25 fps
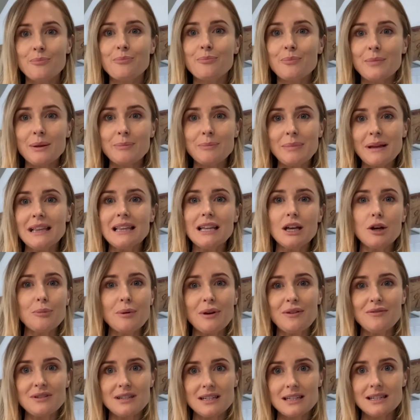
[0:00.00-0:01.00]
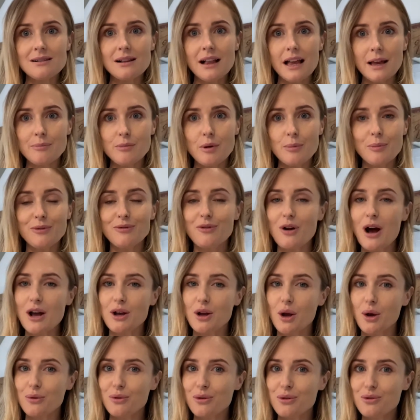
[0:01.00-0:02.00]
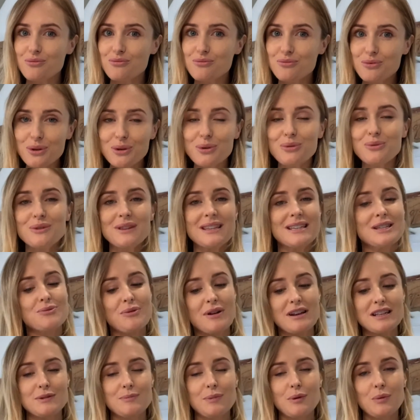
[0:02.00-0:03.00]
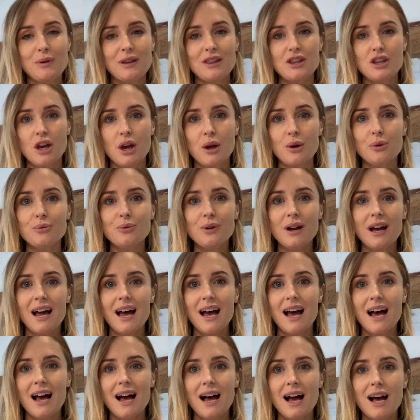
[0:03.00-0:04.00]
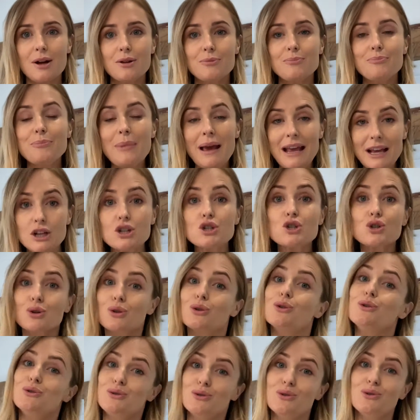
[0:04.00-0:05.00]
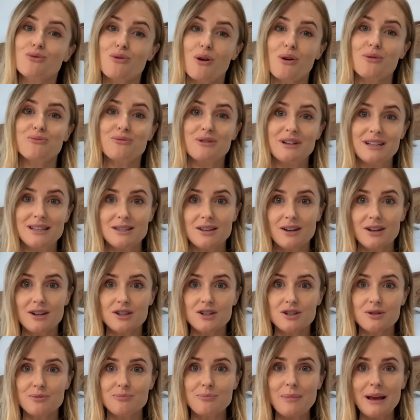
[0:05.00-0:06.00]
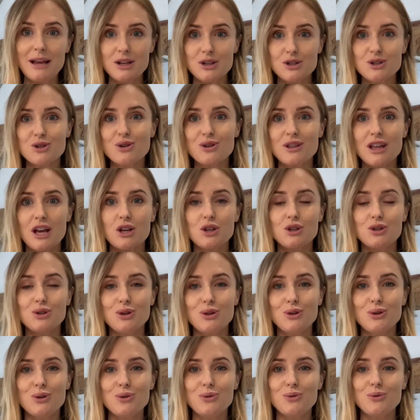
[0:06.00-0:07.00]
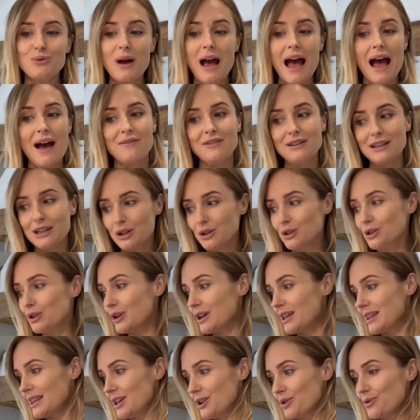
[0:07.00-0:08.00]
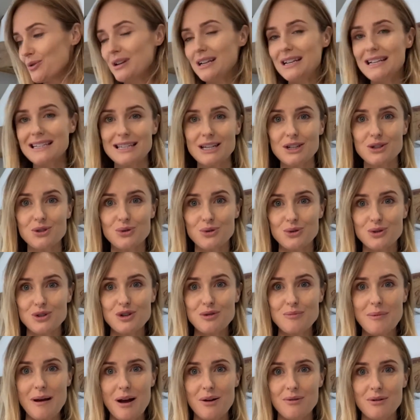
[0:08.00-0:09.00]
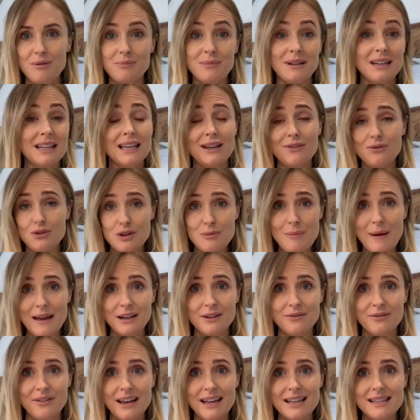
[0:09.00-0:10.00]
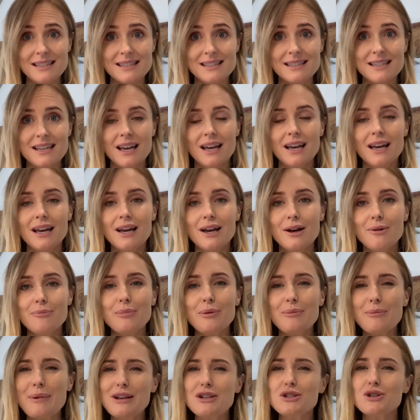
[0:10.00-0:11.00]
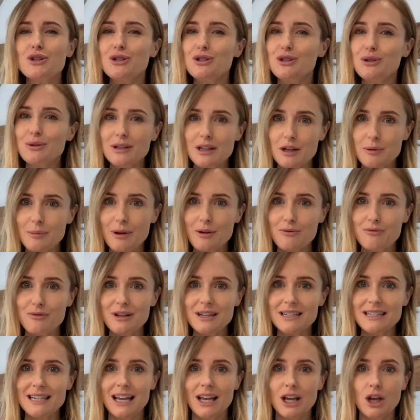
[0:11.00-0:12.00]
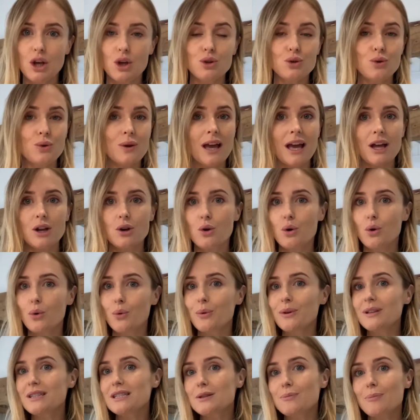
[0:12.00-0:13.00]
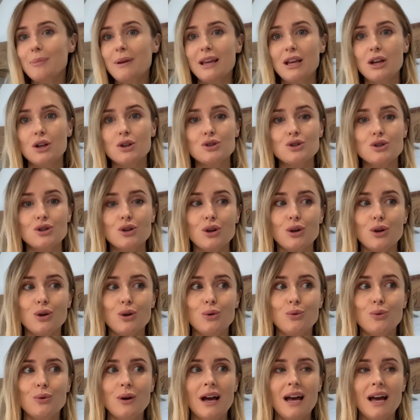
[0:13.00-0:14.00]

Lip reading: But a little bit of a disclaimer before I go through this recipe with you. Make sure you do your own research. Make sure that you have a little look at the ingredients I talked to you about. I'm going to give you the benefits, but make sure you do a little bit of reading. You can always speak to